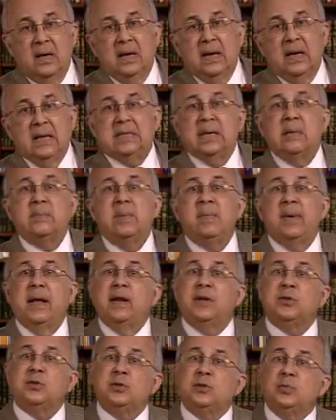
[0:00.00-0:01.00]
Nizami
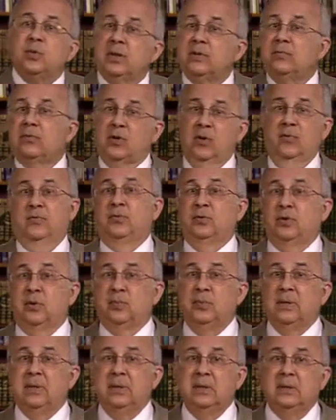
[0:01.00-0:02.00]
managed to live
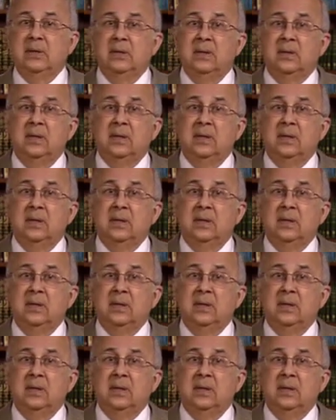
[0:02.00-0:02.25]
comfortably